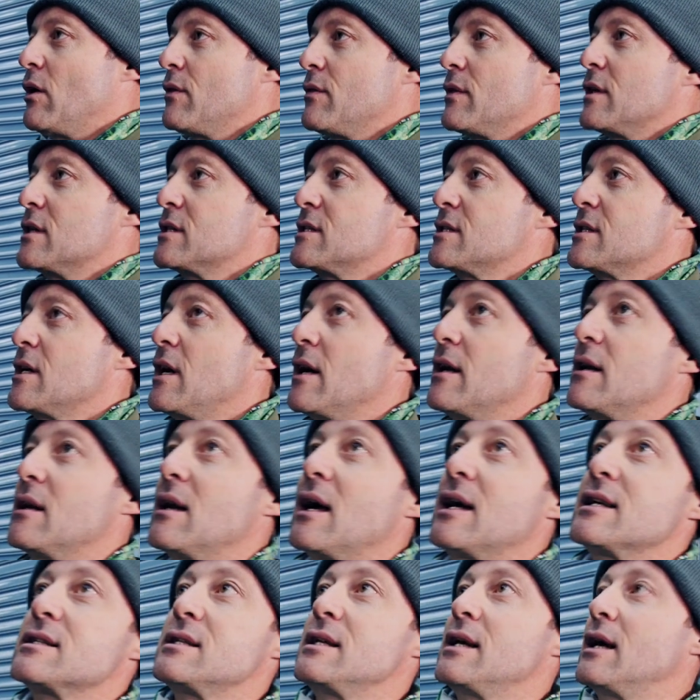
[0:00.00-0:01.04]
on this side,
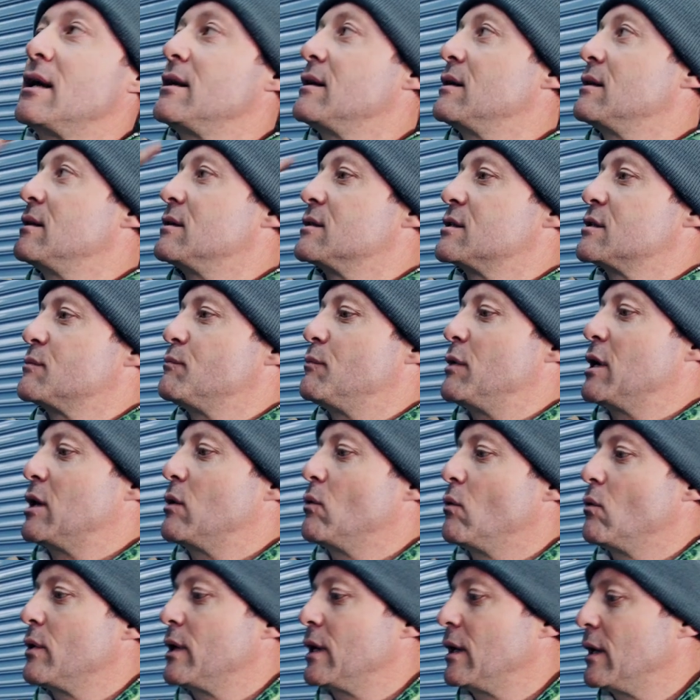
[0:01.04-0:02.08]
nicely under this
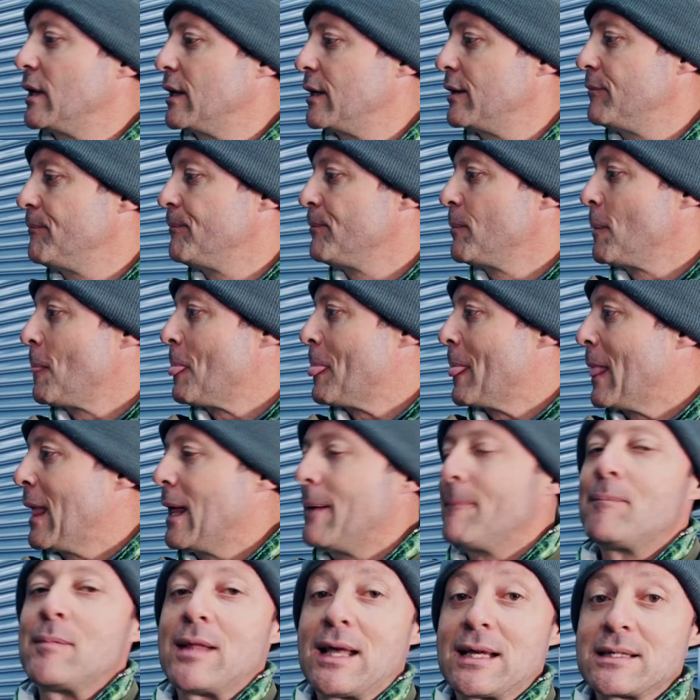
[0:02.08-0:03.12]
big awning here.
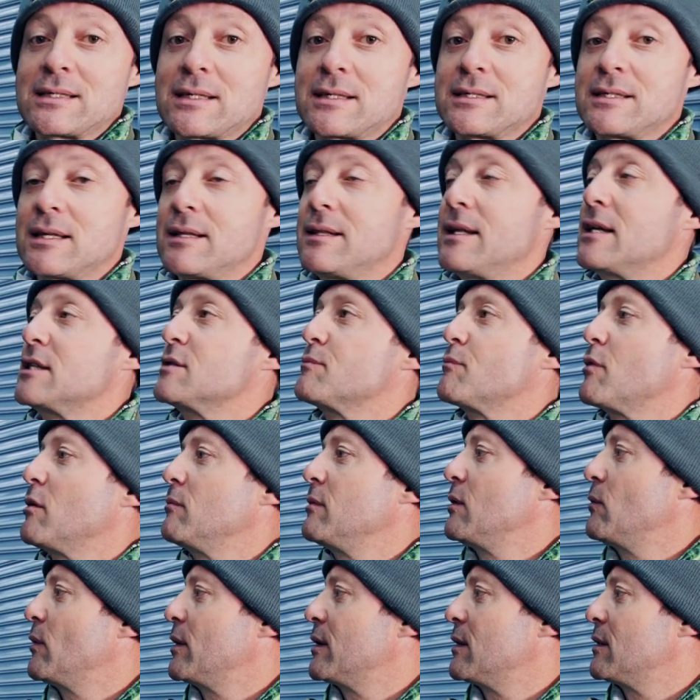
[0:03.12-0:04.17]
As I said, that's
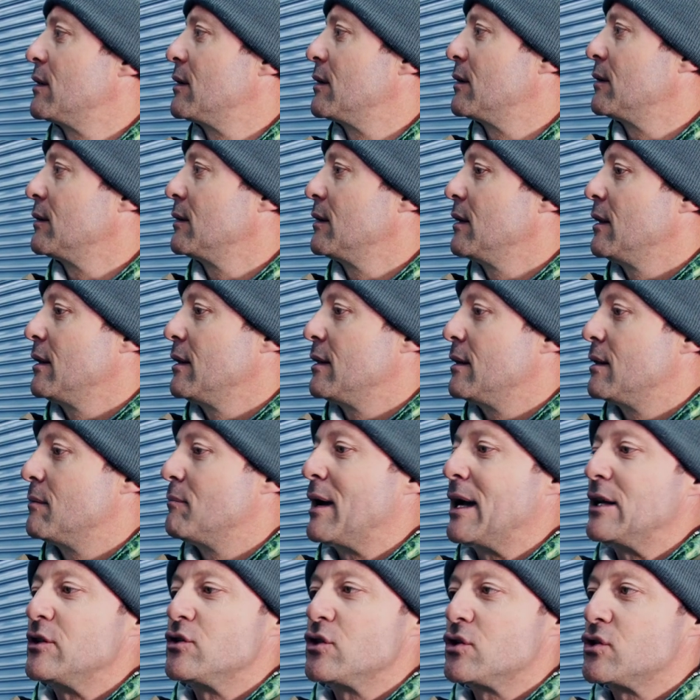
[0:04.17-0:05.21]
probably one of the
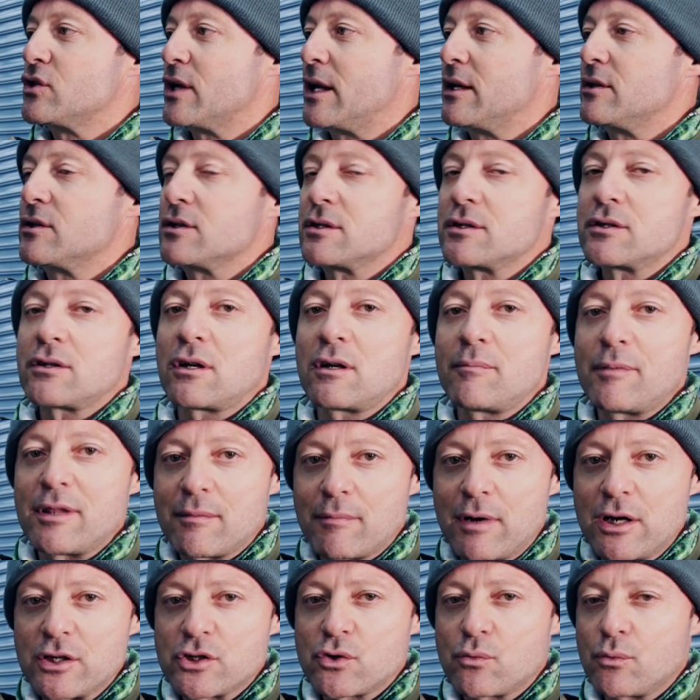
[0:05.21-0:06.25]
major changes. It's going to be
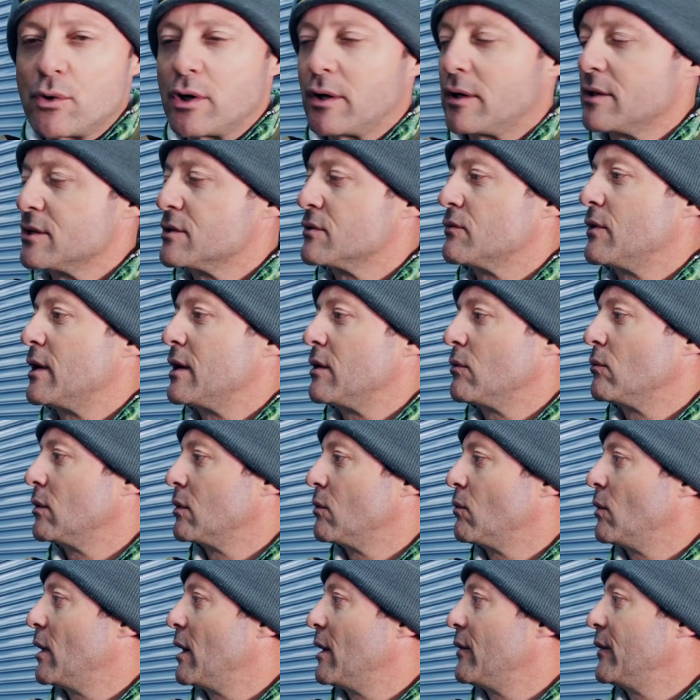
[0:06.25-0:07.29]
the most work, is running all
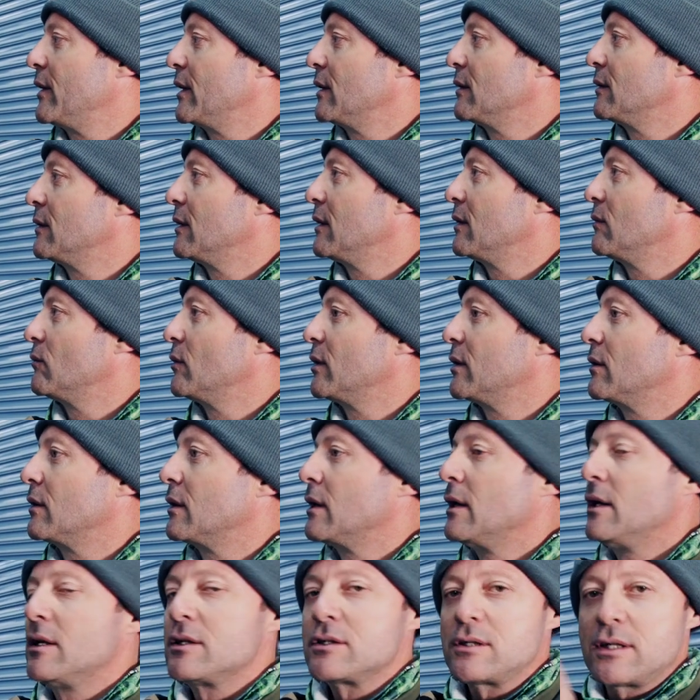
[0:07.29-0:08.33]
the wiring and
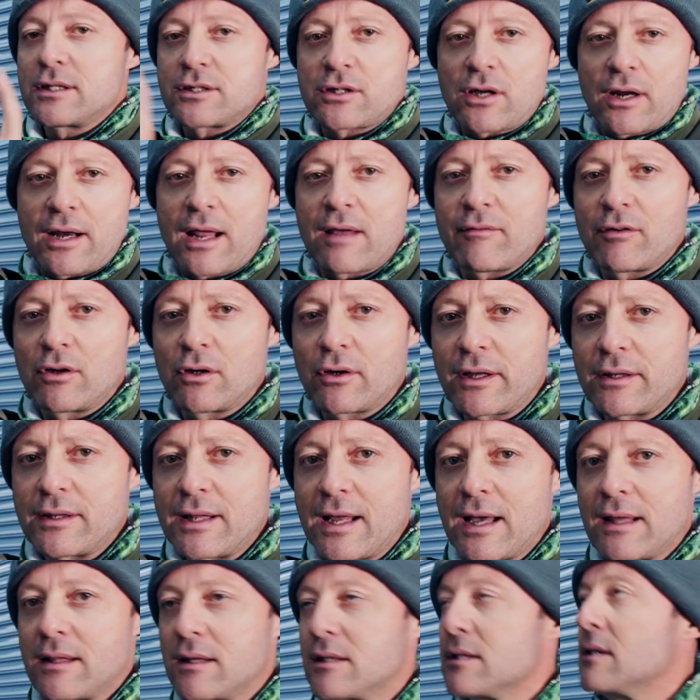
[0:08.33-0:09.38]
whatnot. So let's go and have a look at
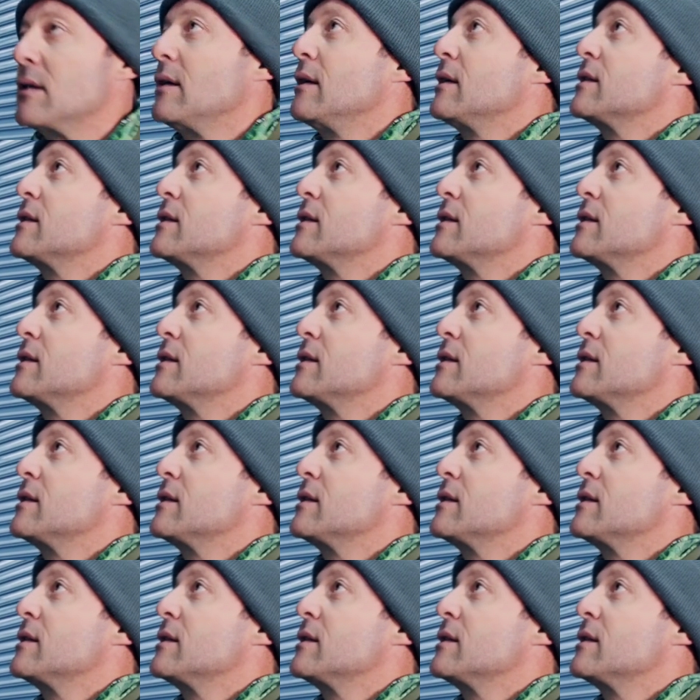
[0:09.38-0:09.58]
the other